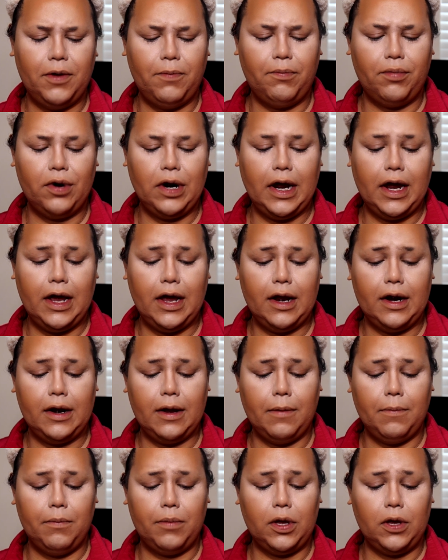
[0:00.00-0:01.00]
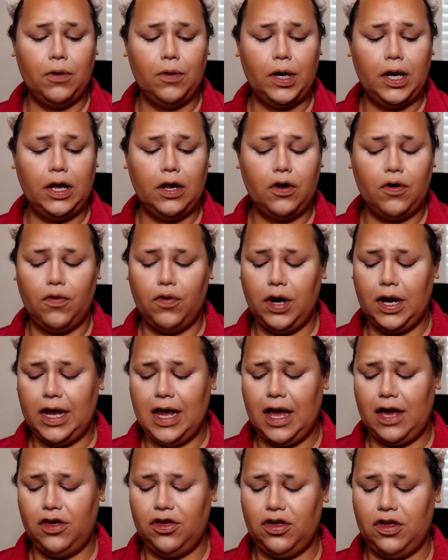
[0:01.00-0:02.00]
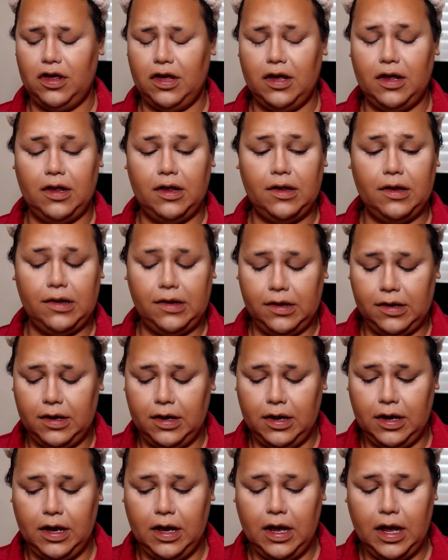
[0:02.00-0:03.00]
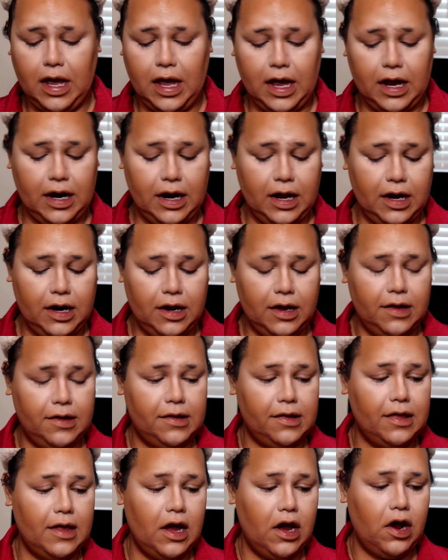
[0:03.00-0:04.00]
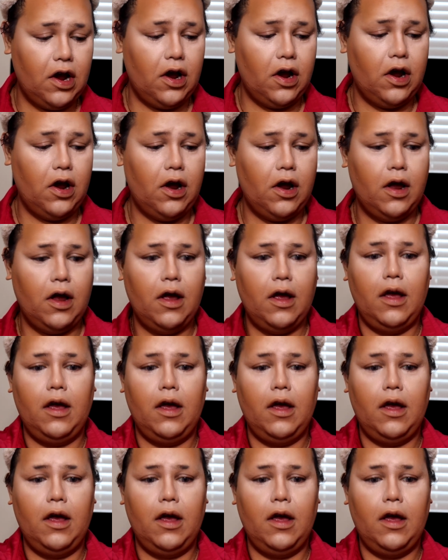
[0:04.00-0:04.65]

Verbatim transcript: the brand Beauty Creations. And it is their